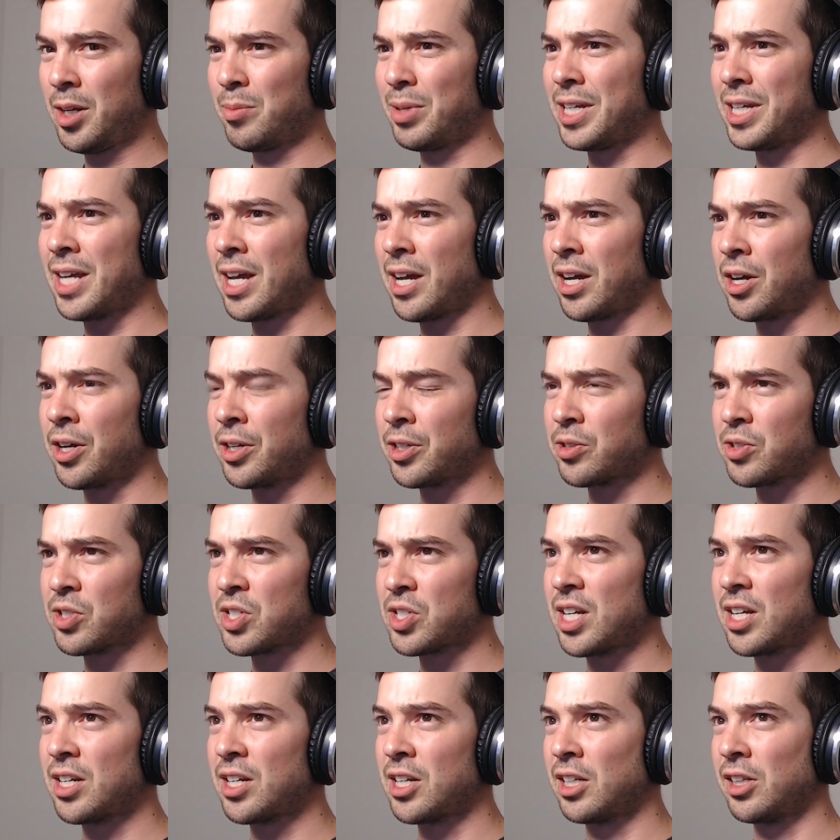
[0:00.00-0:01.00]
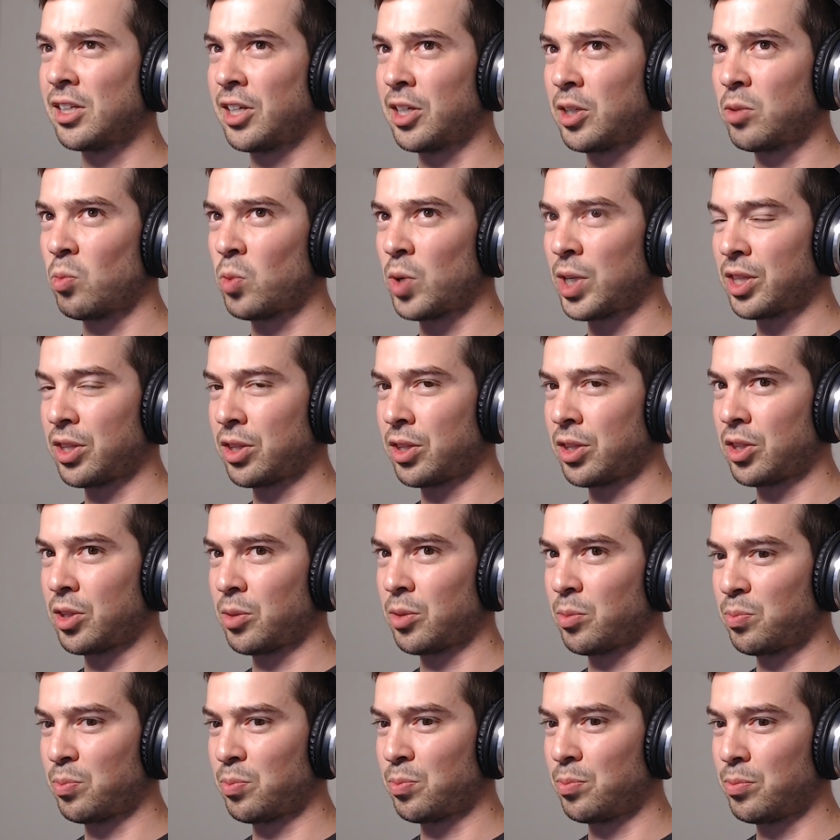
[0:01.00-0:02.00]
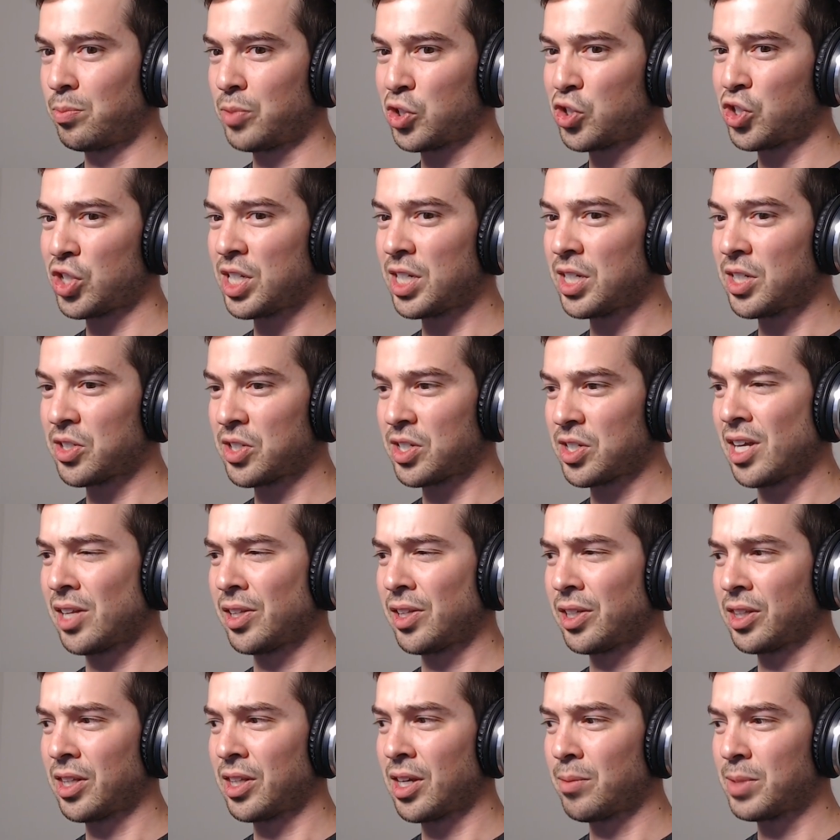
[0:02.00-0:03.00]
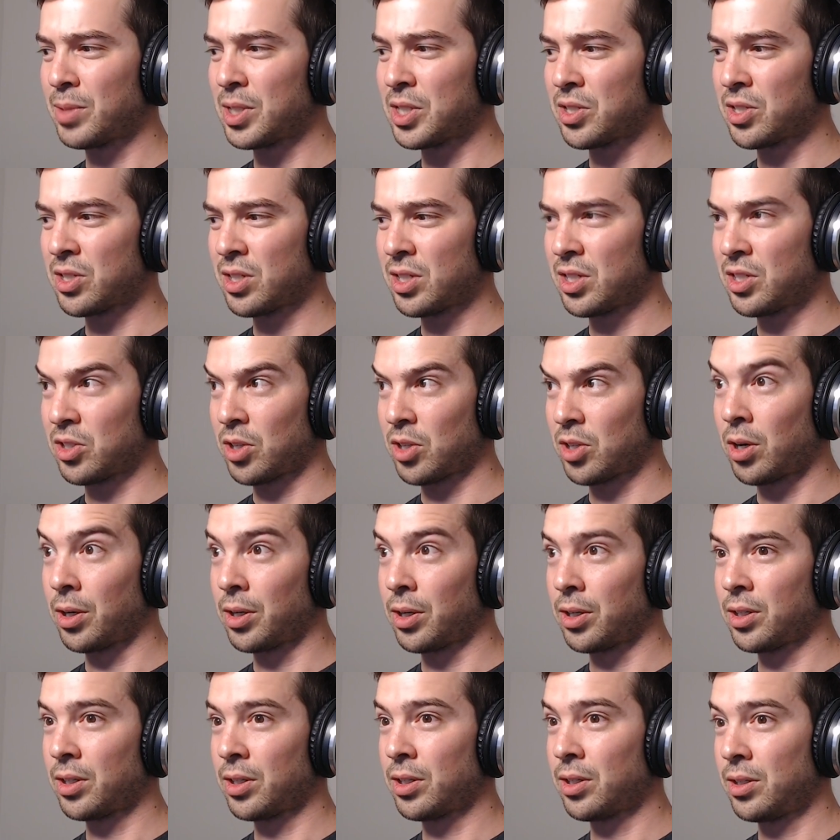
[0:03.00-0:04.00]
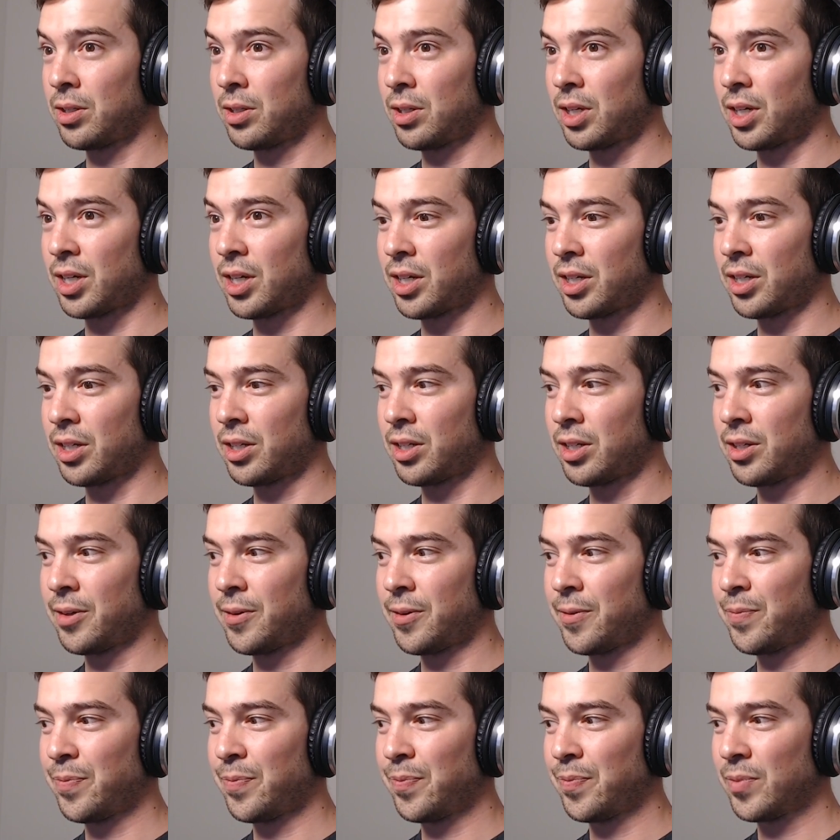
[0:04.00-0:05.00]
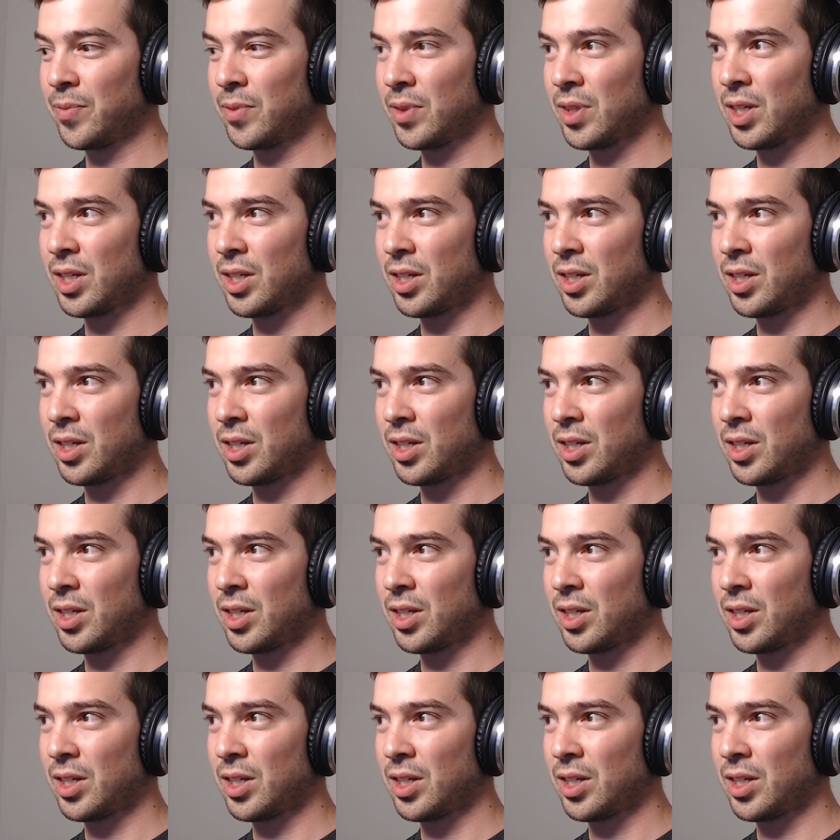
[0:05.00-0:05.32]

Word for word: but yeah understanding like what the machine is telling them is is hard uh, yeah